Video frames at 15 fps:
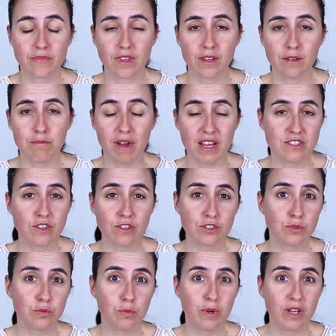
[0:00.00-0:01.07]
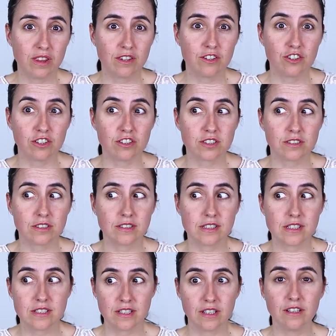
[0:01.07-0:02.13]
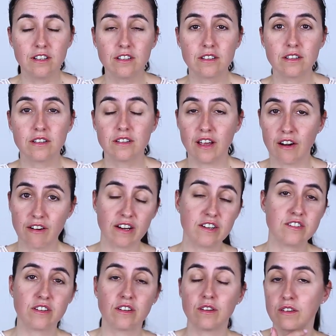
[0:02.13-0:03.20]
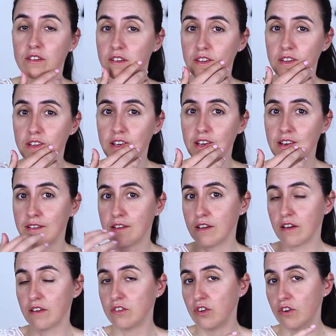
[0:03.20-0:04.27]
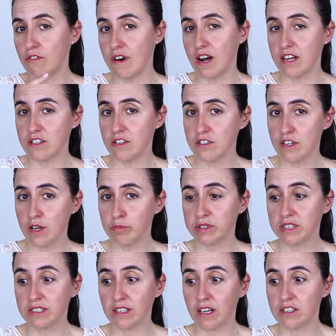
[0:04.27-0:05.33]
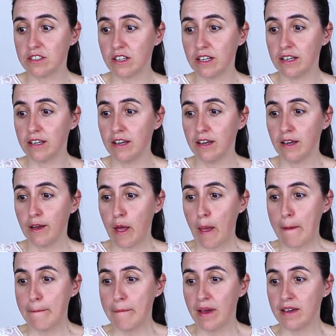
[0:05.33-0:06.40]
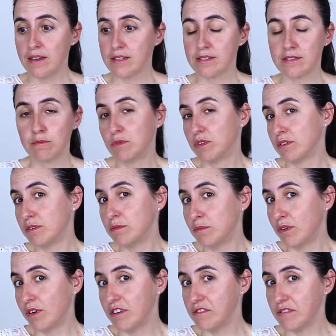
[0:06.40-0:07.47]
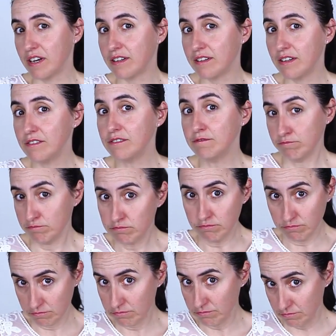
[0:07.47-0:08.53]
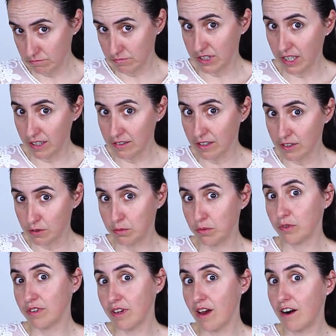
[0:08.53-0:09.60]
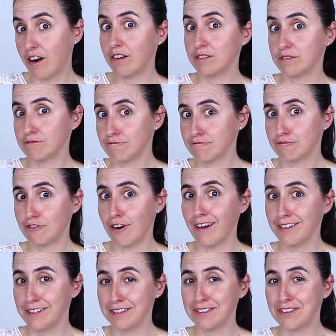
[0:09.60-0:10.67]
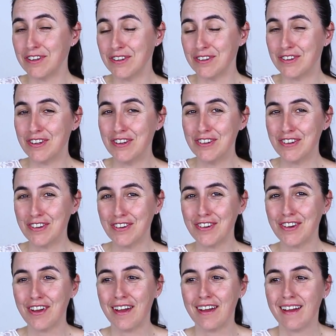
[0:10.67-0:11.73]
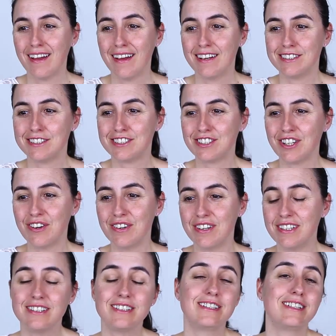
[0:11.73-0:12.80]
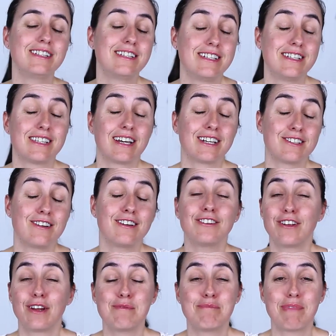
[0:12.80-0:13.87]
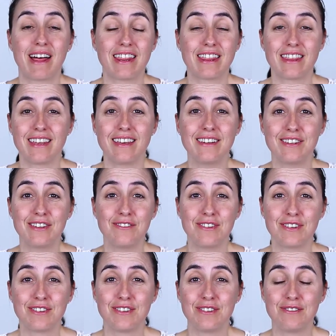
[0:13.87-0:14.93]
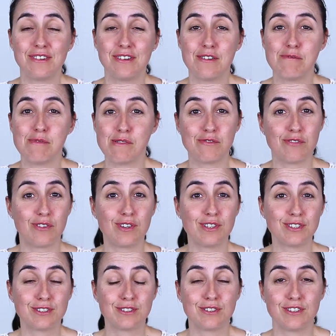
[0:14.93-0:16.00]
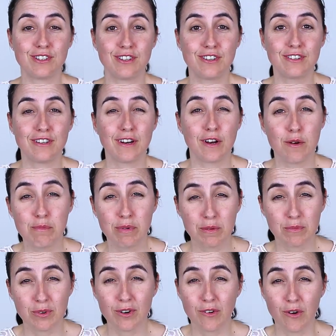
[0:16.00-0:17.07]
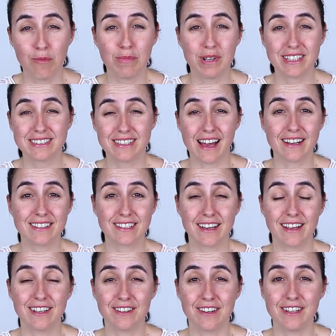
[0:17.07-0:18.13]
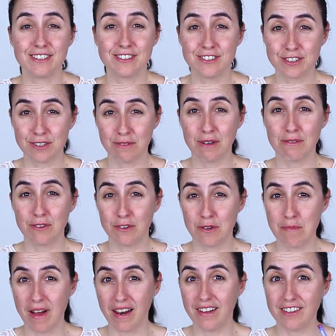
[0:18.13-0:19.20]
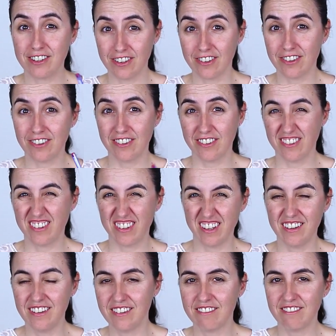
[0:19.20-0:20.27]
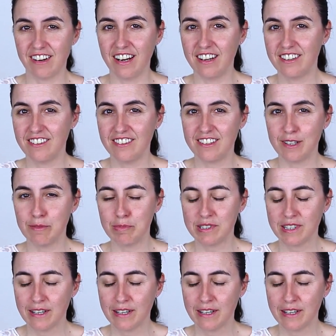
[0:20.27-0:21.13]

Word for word: measures with just single direction uh, on your relationships is actually makes the model more effective. Again, that's what they are trying to, to do. So it, it is actually not a bad thing because you will be forced to learn a little bit more complex DAX calculations to be able to manage just single relationships.